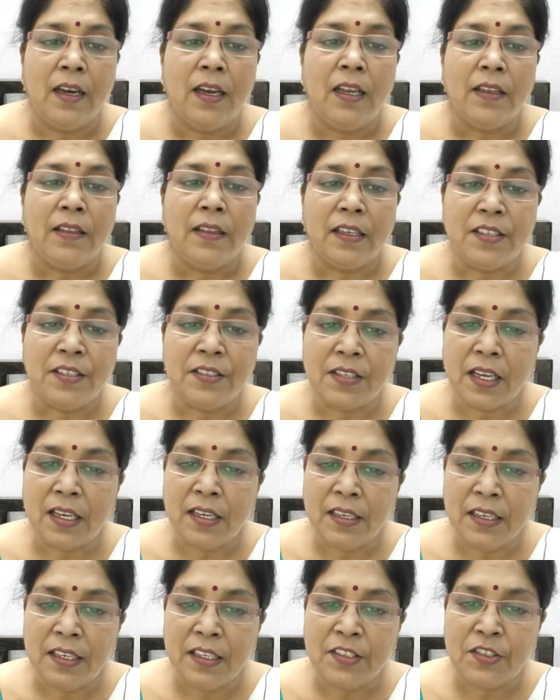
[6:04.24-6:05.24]
The sun
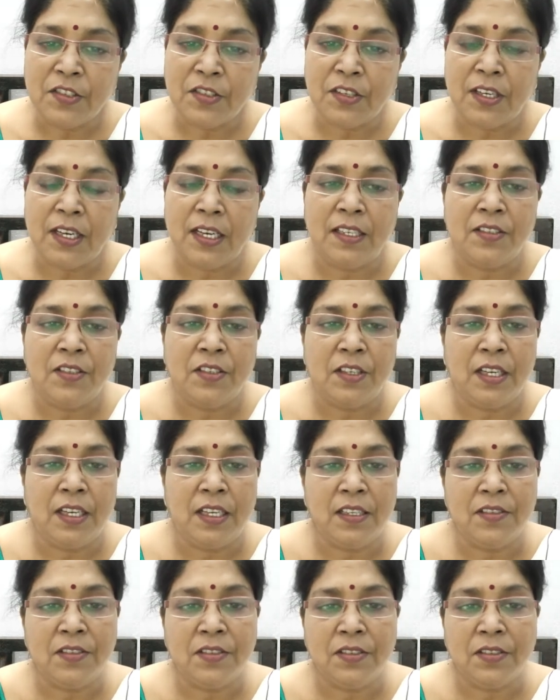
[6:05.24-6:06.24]
stretched
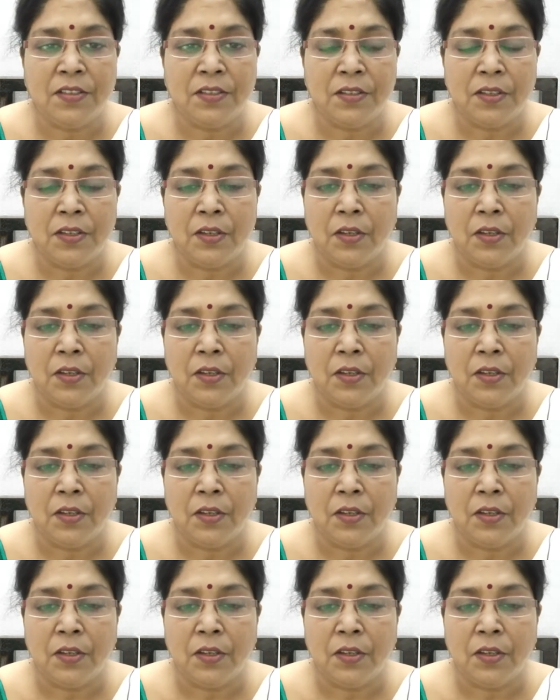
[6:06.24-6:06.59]
his